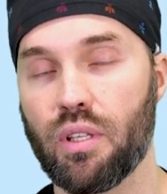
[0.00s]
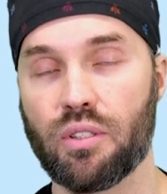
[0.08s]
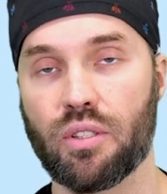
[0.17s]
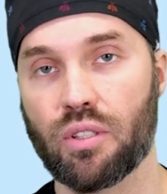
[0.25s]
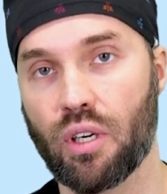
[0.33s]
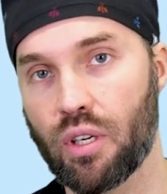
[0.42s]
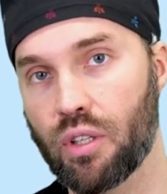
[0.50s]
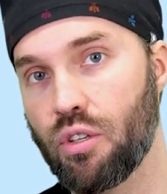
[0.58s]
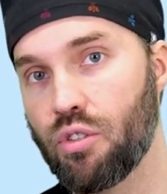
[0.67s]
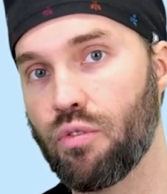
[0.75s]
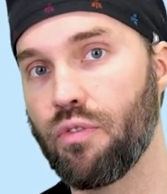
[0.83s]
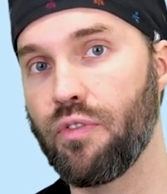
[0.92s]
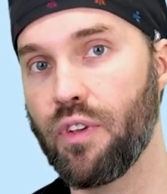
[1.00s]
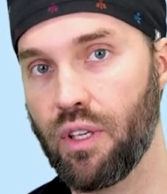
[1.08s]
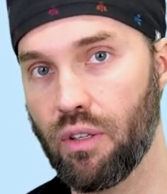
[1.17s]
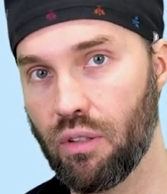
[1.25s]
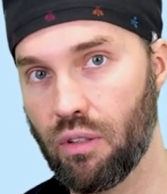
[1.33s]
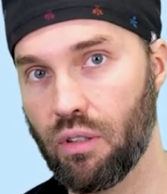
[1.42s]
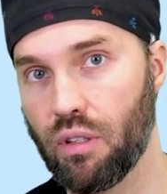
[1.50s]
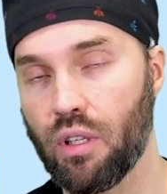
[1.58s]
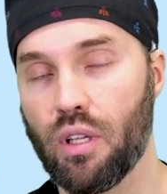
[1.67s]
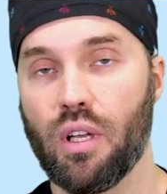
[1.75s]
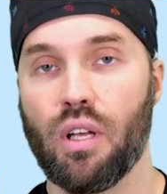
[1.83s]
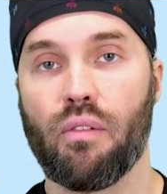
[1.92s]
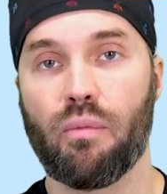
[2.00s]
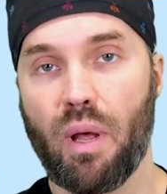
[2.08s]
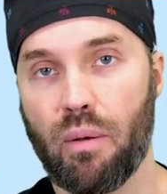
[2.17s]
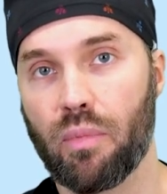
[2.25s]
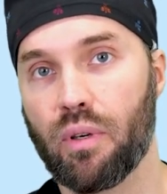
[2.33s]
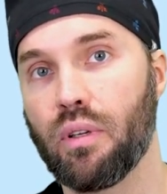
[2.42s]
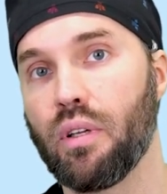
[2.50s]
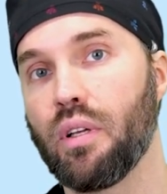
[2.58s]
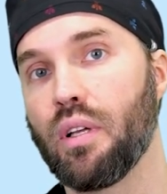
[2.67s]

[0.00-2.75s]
it's the scarring that you feel. Remember,